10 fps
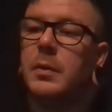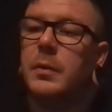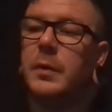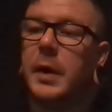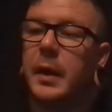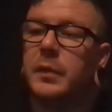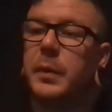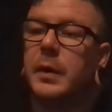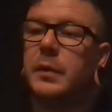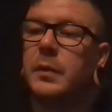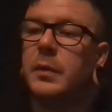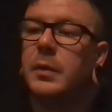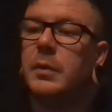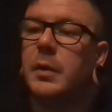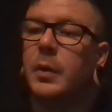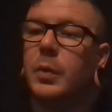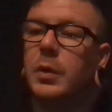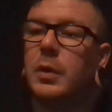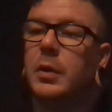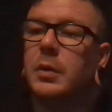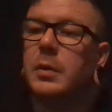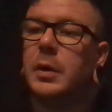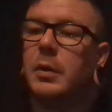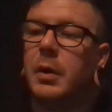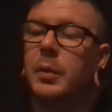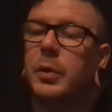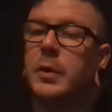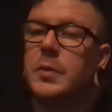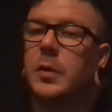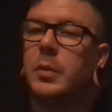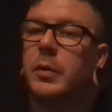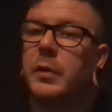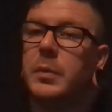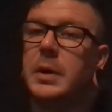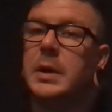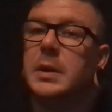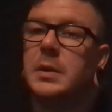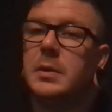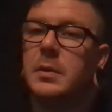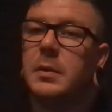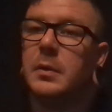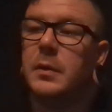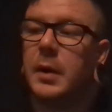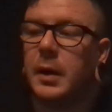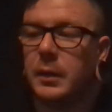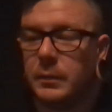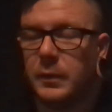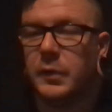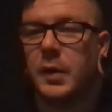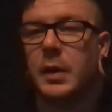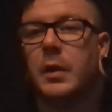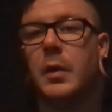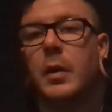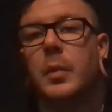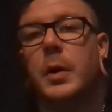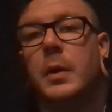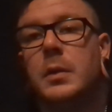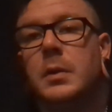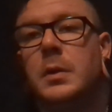the aspects that were incredibly enjoyable to me that I decided to talk about.